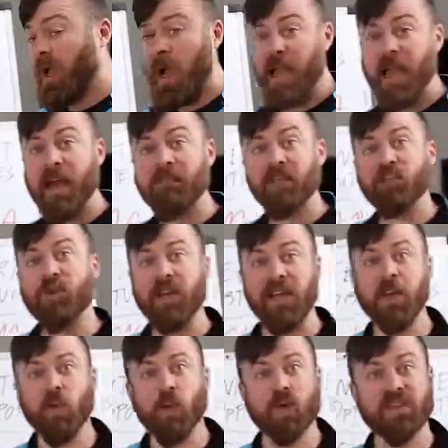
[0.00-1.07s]
I have a
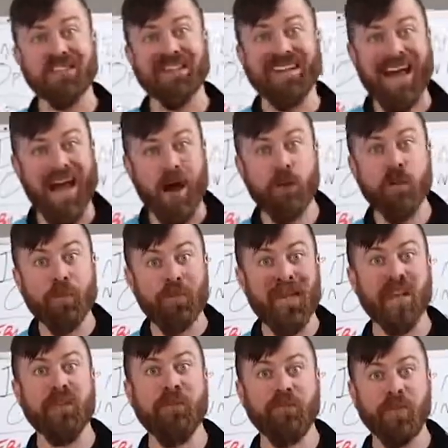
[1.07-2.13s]
training course on how to be
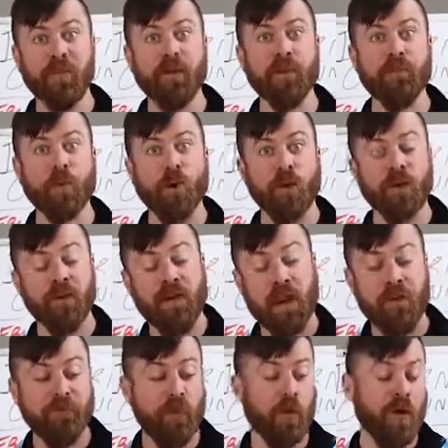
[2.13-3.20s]
an affiliate marketer.
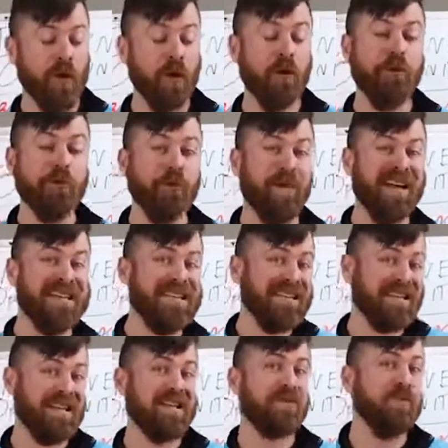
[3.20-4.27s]
Now, if you want to go through my
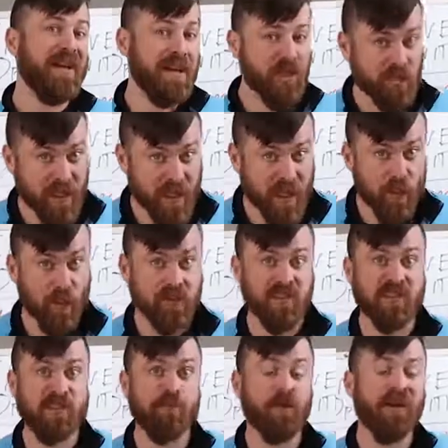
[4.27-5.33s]
six week training course,
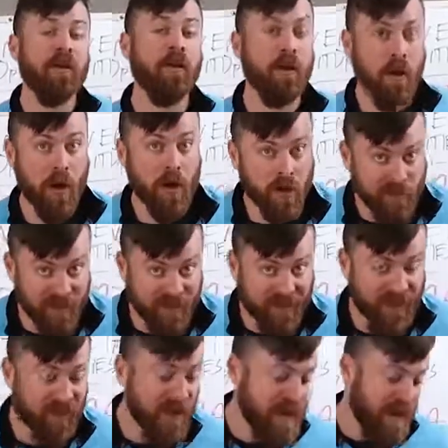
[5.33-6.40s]
it's a pretty long
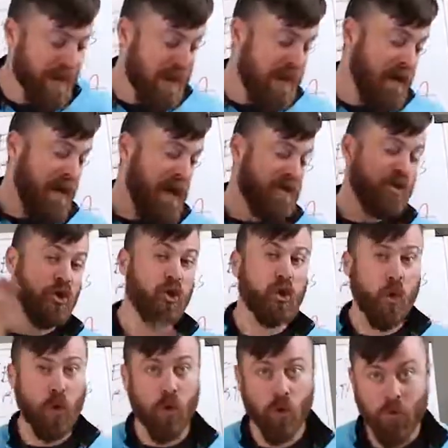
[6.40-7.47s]
thing. It has
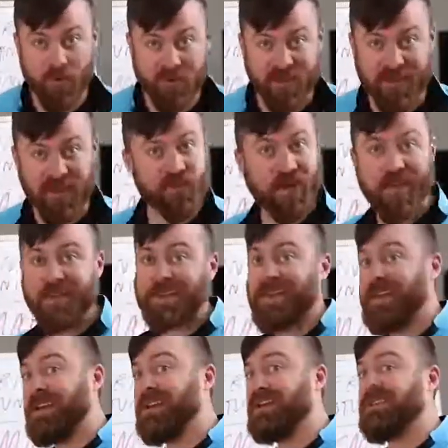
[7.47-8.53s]
goals, it's
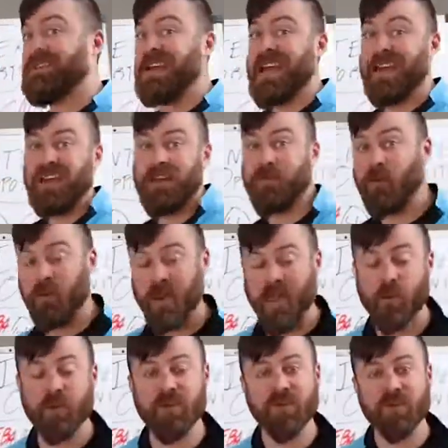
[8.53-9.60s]
translated into 10 different
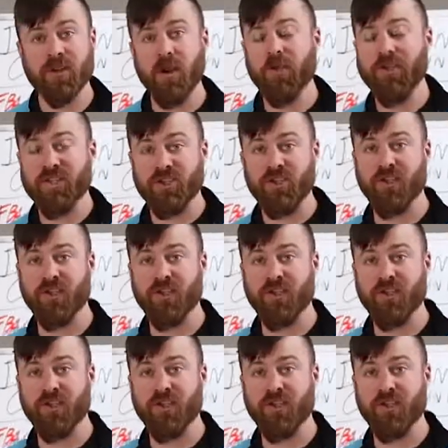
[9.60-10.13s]
languages, all this